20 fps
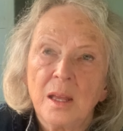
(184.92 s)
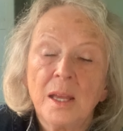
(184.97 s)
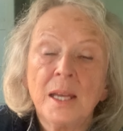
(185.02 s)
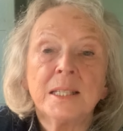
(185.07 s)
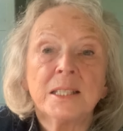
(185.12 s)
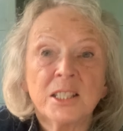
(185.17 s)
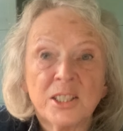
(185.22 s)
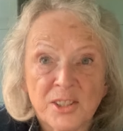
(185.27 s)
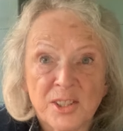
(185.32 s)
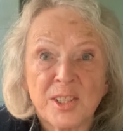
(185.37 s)

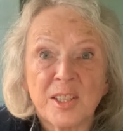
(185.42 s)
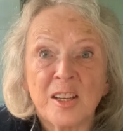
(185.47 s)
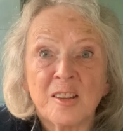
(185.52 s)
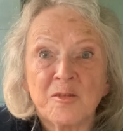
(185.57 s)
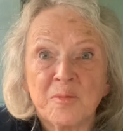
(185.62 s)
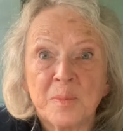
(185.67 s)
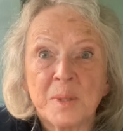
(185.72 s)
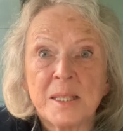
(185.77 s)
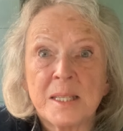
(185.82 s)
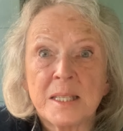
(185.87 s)
it does
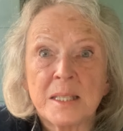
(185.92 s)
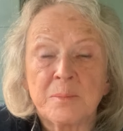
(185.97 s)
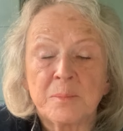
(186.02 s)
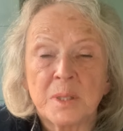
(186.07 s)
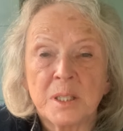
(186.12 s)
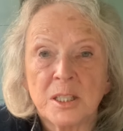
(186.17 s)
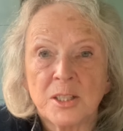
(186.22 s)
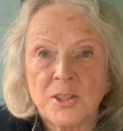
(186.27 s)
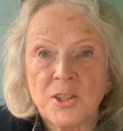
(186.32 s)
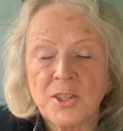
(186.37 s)
give me some
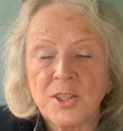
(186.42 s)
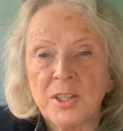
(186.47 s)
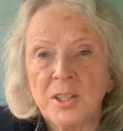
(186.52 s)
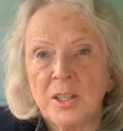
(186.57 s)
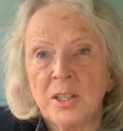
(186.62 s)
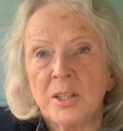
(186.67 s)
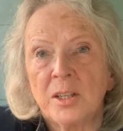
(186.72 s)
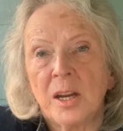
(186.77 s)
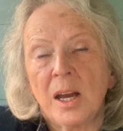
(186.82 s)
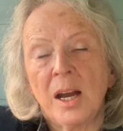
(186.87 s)

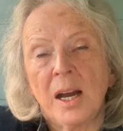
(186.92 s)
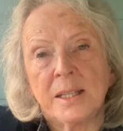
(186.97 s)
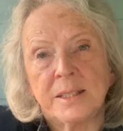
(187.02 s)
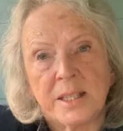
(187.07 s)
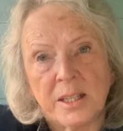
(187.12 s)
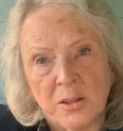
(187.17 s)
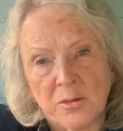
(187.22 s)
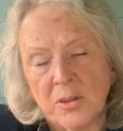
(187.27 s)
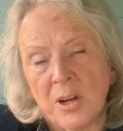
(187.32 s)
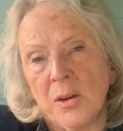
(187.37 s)
concern. I
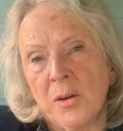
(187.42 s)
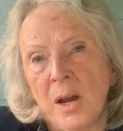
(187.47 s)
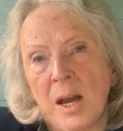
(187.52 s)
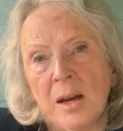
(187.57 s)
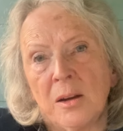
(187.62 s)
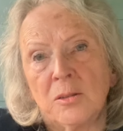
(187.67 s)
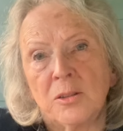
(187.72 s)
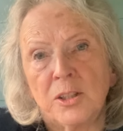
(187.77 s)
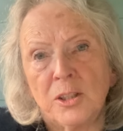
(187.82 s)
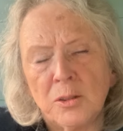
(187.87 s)
don't know
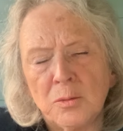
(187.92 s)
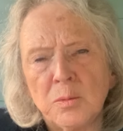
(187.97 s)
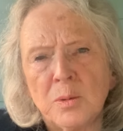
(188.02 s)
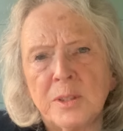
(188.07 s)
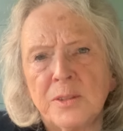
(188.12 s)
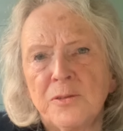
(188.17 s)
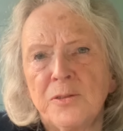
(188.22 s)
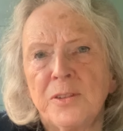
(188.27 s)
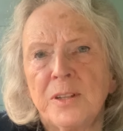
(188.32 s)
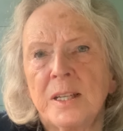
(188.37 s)
how you
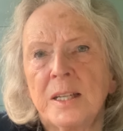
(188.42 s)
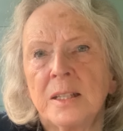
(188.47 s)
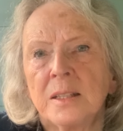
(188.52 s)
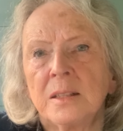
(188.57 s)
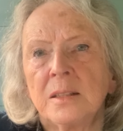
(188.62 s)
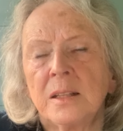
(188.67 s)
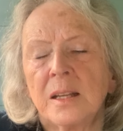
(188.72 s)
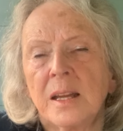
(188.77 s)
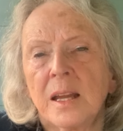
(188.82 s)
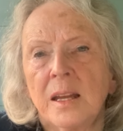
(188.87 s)
would
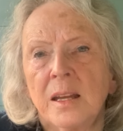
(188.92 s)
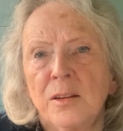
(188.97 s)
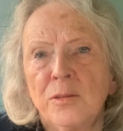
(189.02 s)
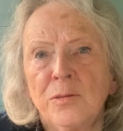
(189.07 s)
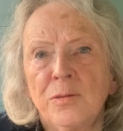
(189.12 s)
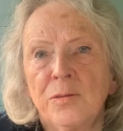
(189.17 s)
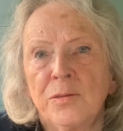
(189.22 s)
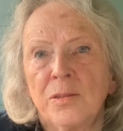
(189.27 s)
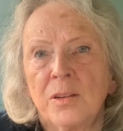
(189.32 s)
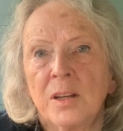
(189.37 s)
feel
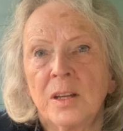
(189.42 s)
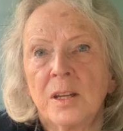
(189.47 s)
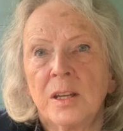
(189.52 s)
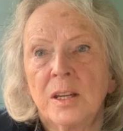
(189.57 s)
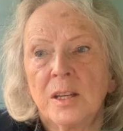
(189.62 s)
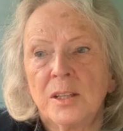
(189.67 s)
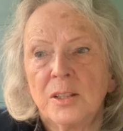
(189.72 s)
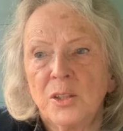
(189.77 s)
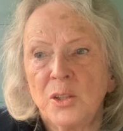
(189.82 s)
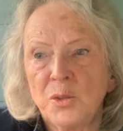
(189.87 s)
if
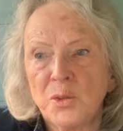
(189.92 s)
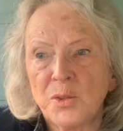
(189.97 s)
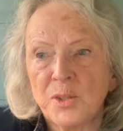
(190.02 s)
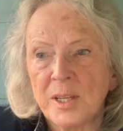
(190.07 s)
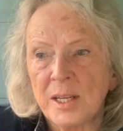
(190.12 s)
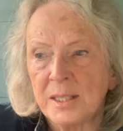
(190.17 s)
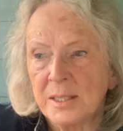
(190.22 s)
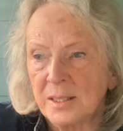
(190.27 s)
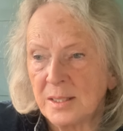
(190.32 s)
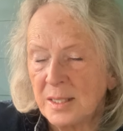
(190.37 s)
you
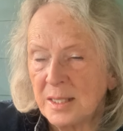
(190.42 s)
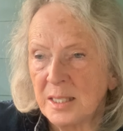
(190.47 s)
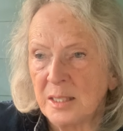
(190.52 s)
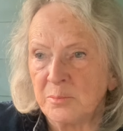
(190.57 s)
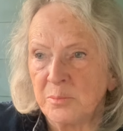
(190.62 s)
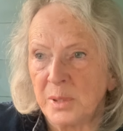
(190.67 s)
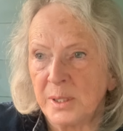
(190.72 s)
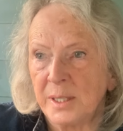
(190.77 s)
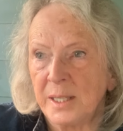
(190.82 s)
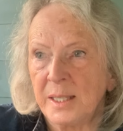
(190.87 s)
said to
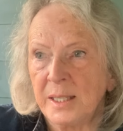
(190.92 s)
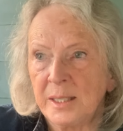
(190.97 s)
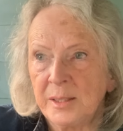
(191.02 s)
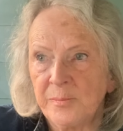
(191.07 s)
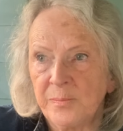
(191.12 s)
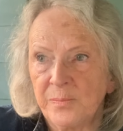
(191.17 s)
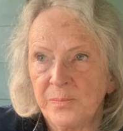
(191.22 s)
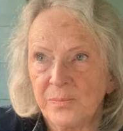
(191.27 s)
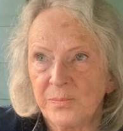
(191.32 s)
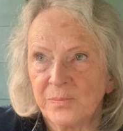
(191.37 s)
somebody,
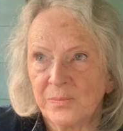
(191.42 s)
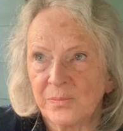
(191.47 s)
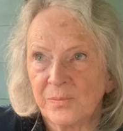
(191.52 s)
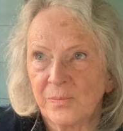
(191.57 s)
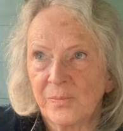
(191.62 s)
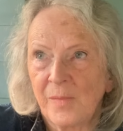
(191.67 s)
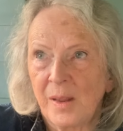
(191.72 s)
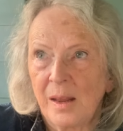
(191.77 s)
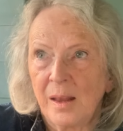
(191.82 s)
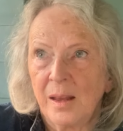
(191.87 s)

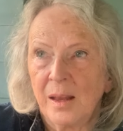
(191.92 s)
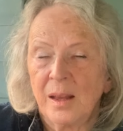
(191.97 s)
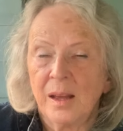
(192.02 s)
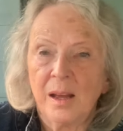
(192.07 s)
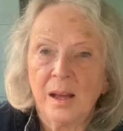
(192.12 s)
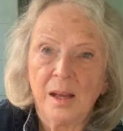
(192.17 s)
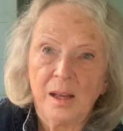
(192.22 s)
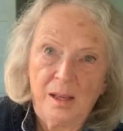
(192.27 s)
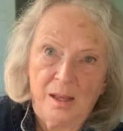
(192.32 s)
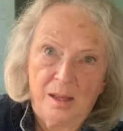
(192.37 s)

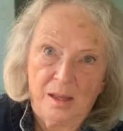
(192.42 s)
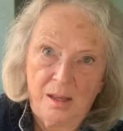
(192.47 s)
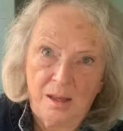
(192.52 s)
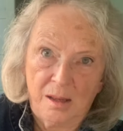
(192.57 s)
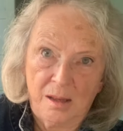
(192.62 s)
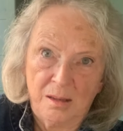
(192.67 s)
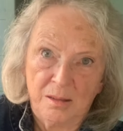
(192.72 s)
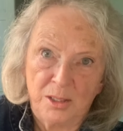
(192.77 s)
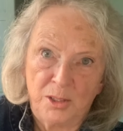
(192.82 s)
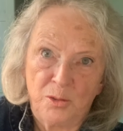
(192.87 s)

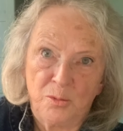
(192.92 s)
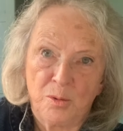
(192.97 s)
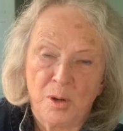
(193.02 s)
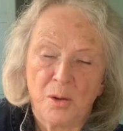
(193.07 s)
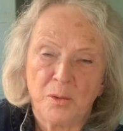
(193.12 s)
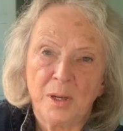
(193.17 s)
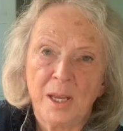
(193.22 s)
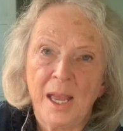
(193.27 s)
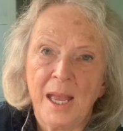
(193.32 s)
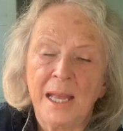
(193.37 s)
are you
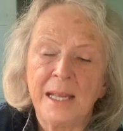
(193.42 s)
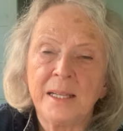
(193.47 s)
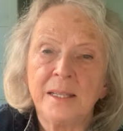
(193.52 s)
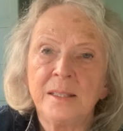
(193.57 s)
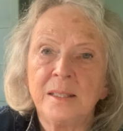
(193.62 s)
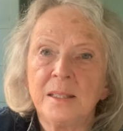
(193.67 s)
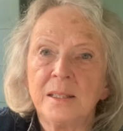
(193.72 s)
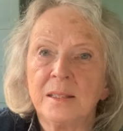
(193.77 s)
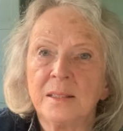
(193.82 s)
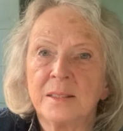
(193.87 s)

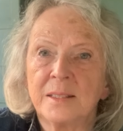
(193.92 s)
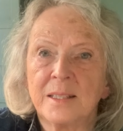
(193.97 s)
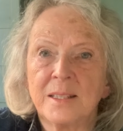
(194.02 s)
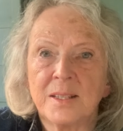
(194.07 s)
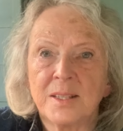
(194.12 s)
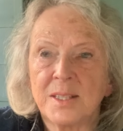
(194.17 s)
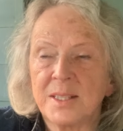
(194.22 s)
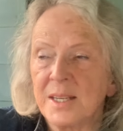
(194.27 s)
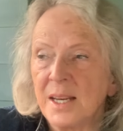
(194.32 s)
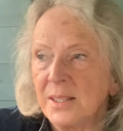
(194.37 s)
okay? And
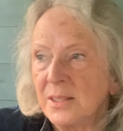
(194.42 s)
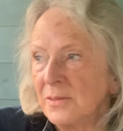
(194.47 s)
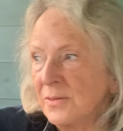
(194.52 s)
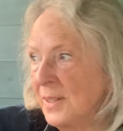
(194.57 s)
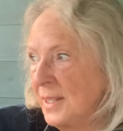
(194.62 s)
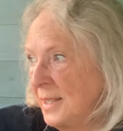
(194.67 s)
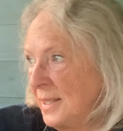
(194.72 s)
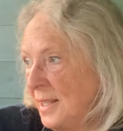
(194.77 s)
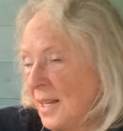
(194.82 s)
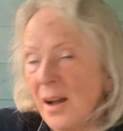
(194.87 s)
instead of
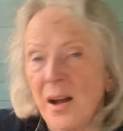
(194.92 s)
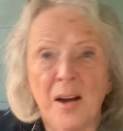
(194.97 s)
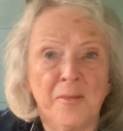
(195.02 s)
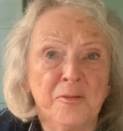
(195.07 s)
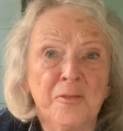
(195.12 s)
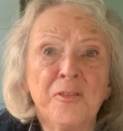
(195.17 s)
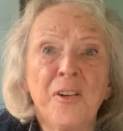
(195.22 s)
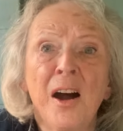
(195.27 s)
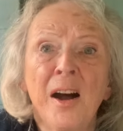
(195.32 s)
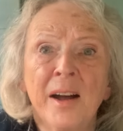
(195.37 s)
the, yeah, I'm
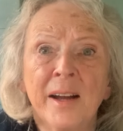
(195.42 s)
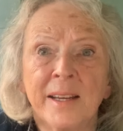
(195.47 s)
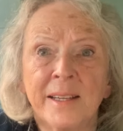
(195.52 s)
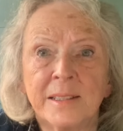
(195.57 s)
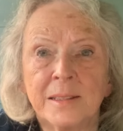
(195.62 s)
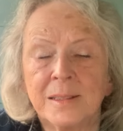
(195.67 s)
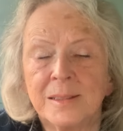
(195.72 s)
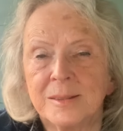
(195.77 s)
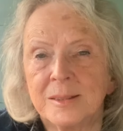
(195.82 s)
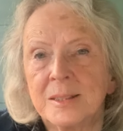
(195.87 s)

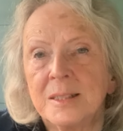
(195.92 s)
fine,